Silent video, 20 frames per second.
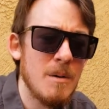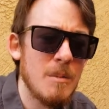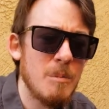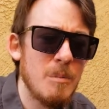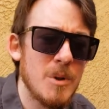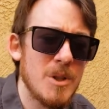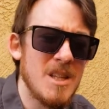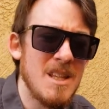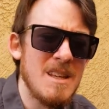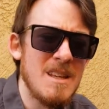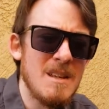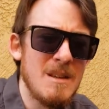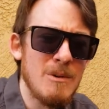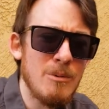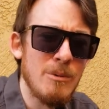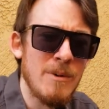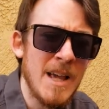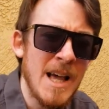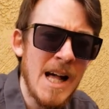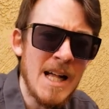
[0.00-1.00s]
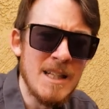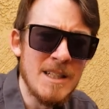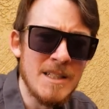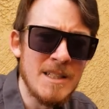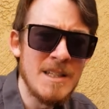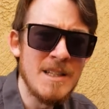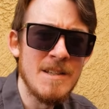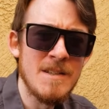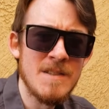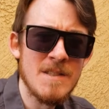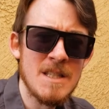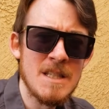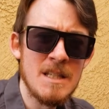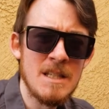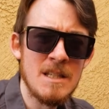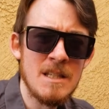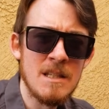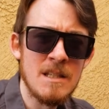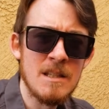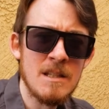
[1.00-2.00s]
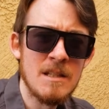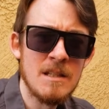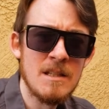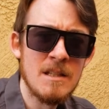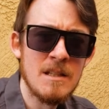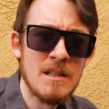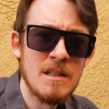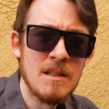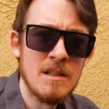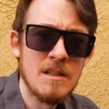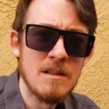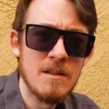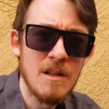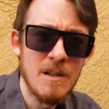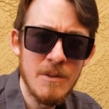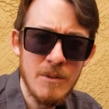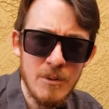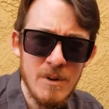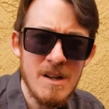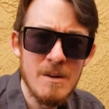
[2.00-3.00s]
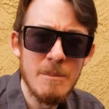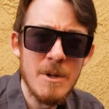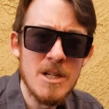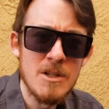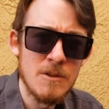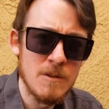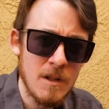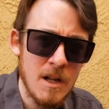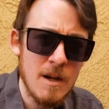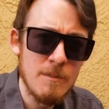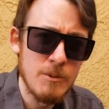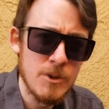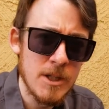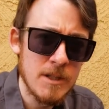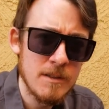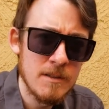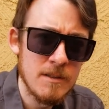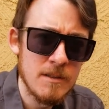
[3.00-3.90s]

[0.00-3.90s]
but the reality is that three-dimensional object